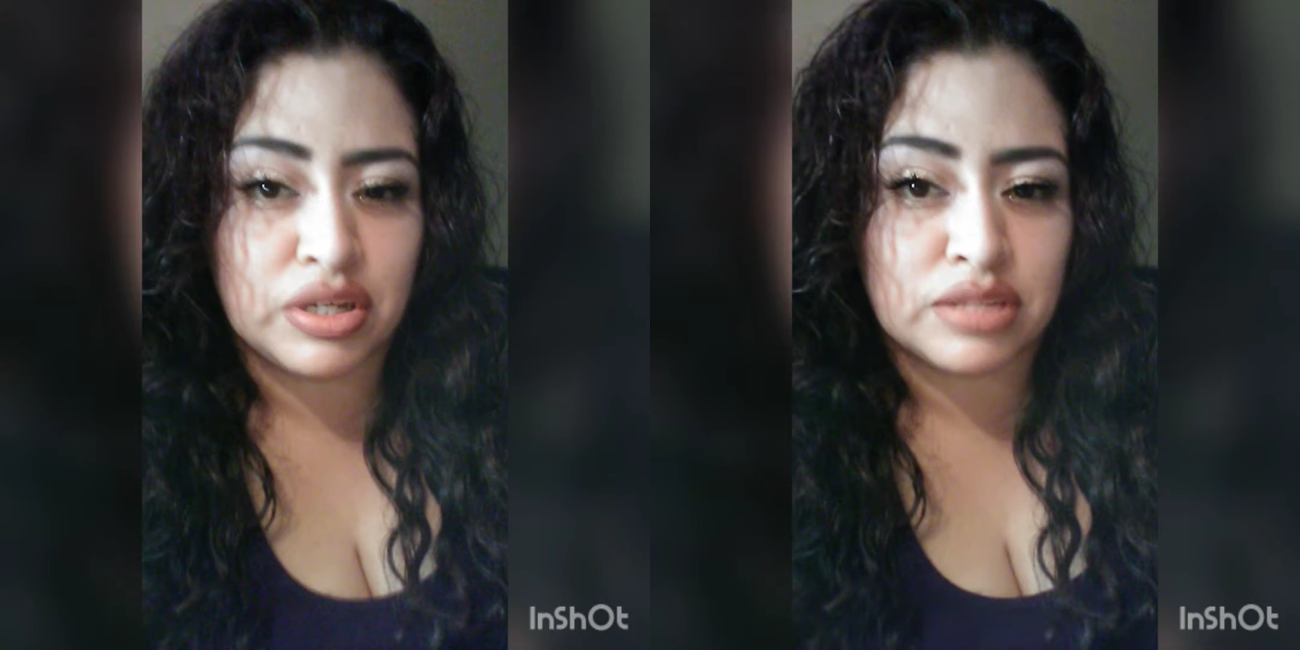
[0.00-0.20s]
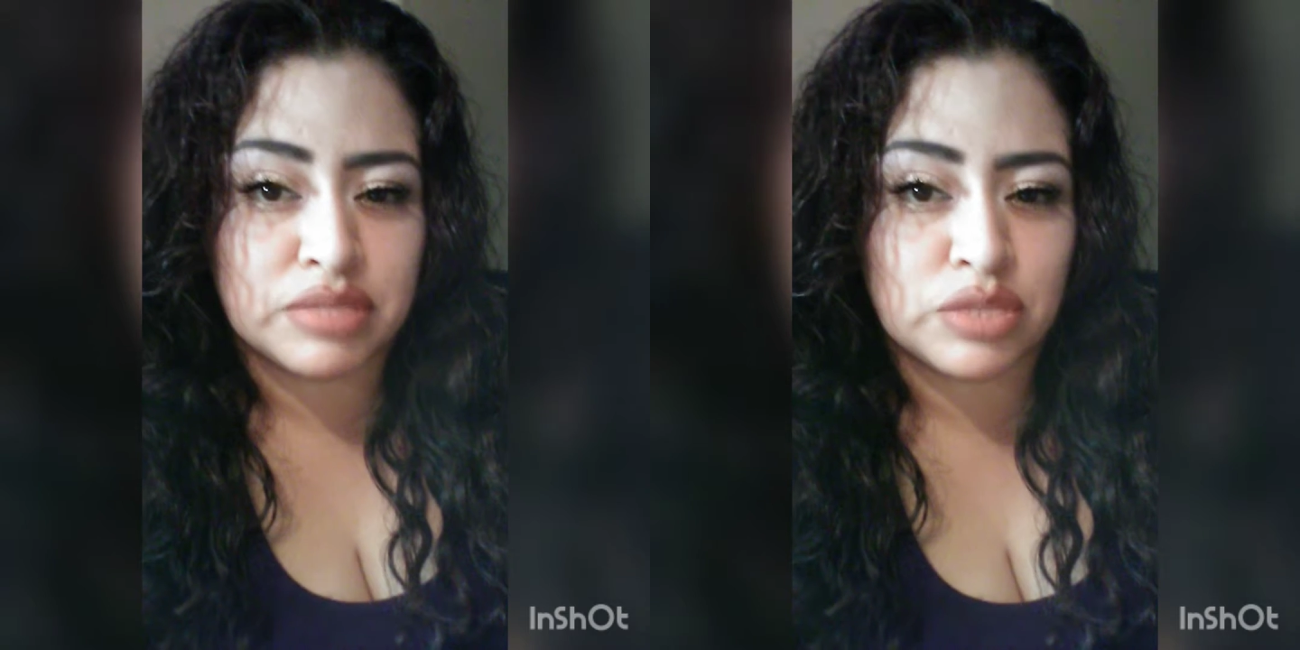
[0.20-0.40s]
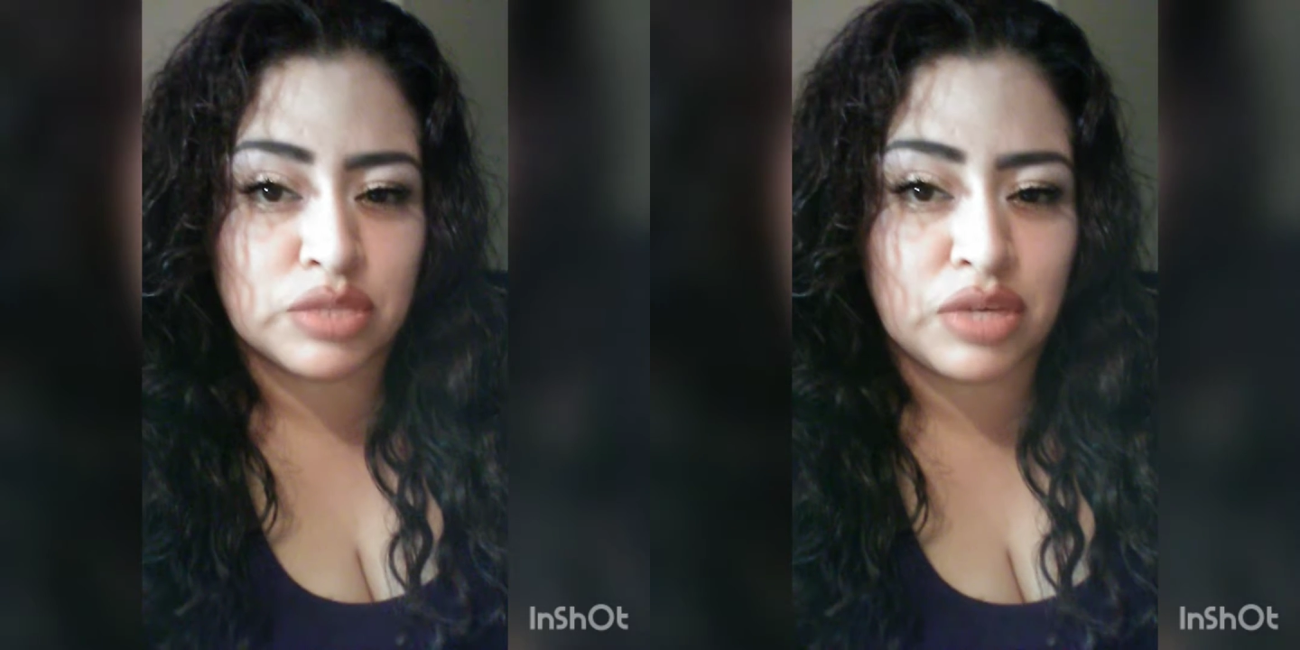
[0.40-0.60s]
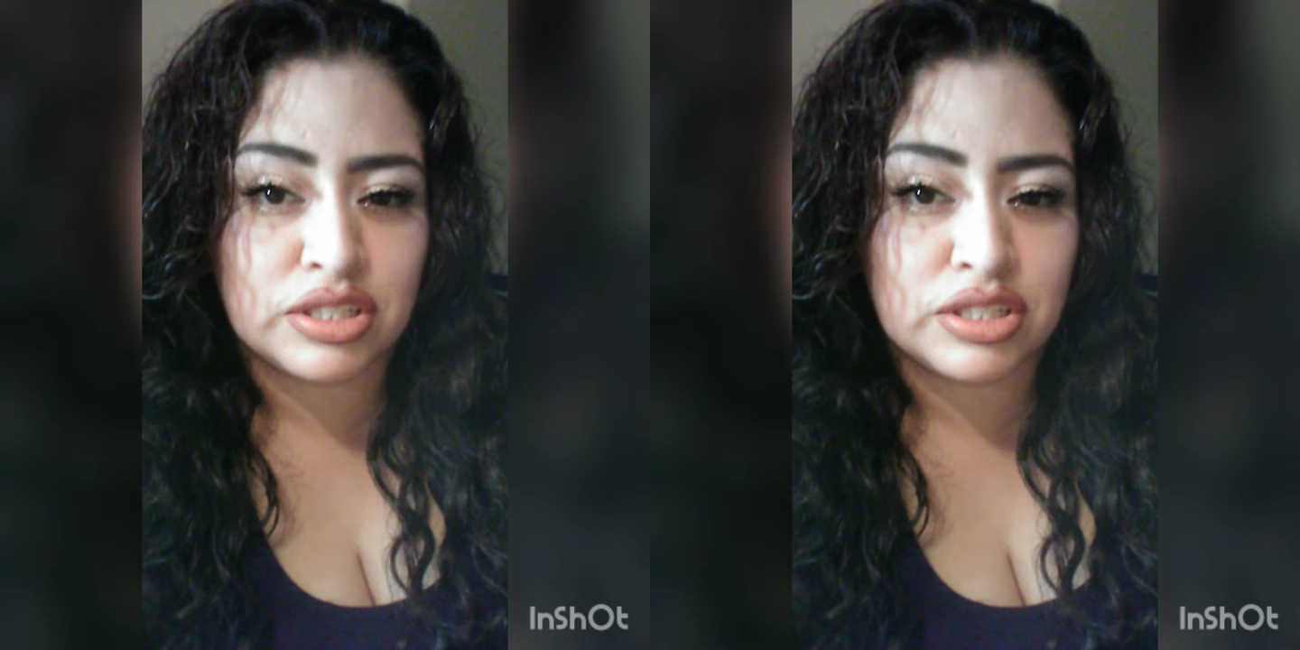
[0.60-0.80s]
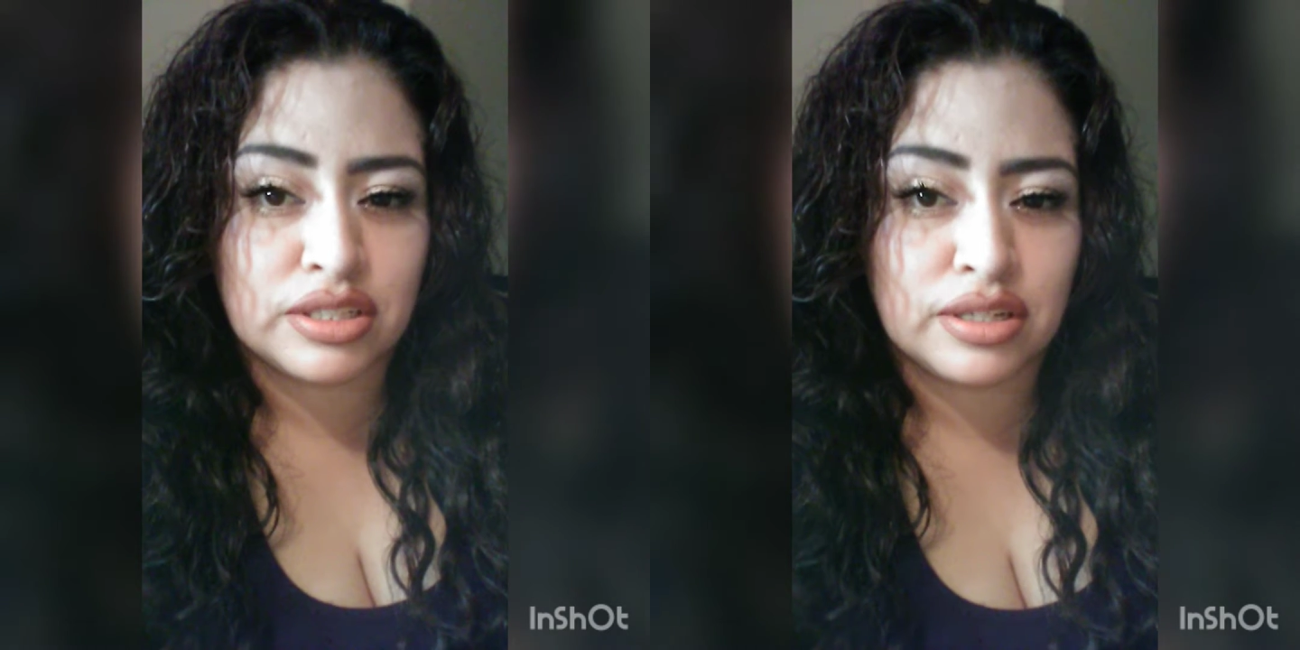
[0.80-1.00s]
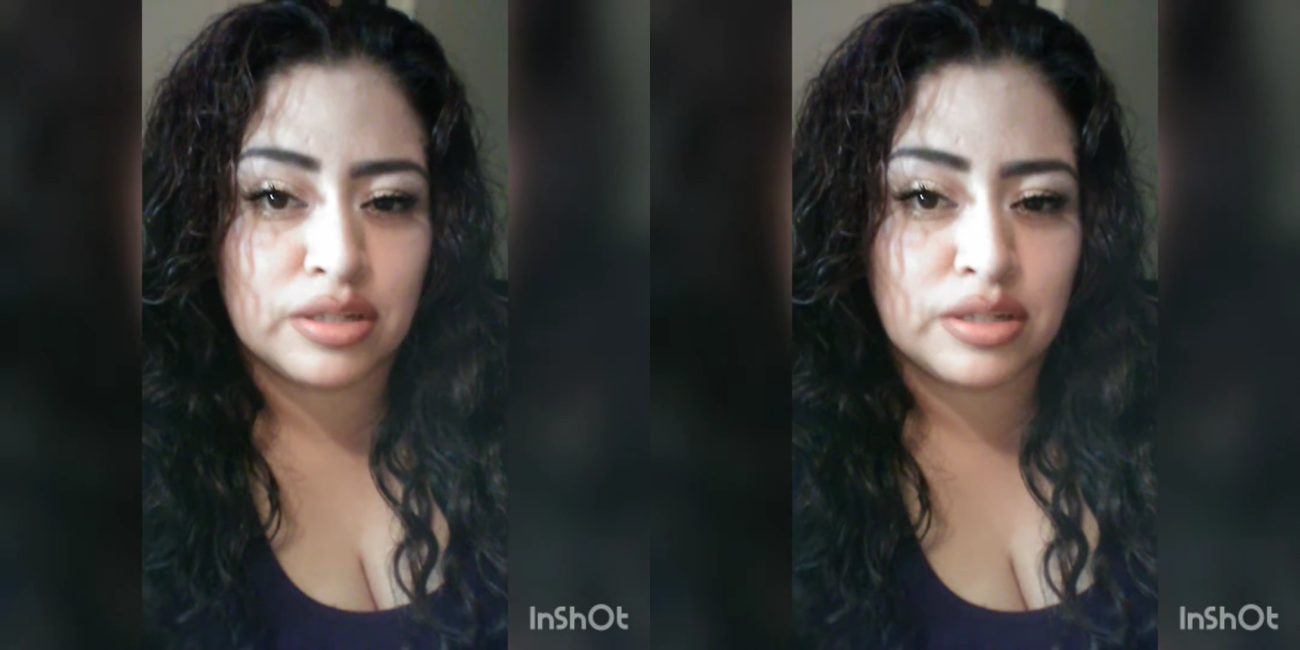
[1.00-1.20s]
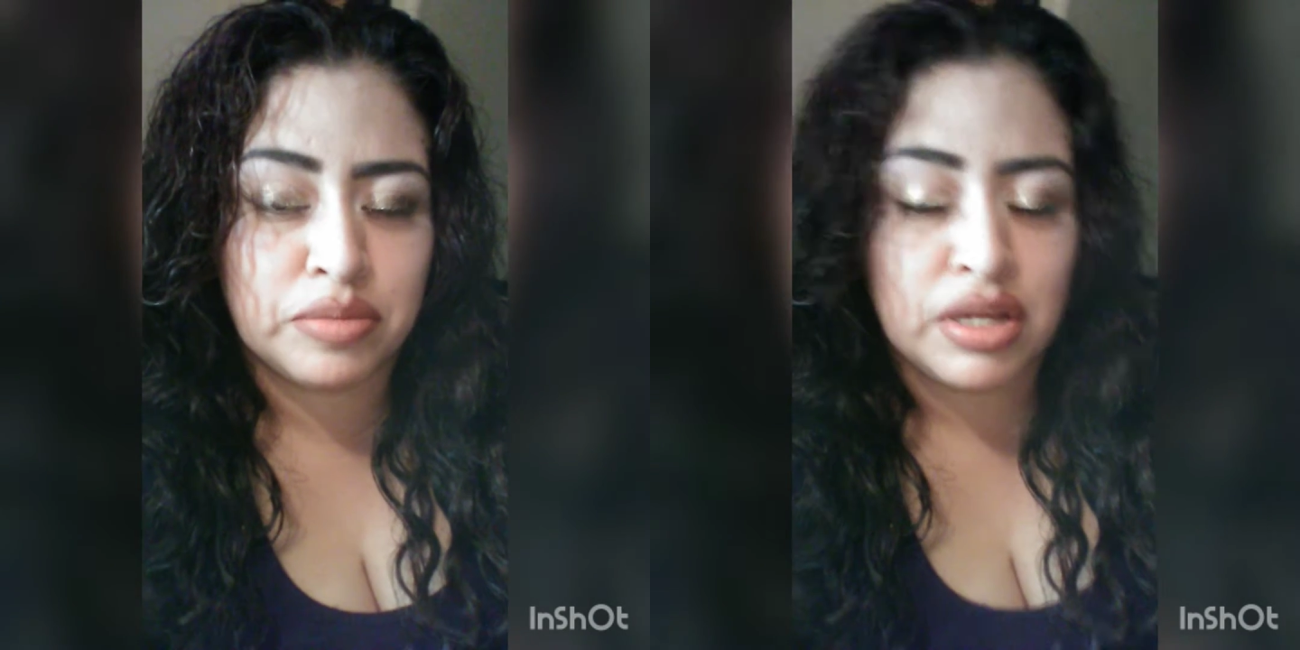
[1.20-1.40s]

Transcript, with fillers: miss watching them.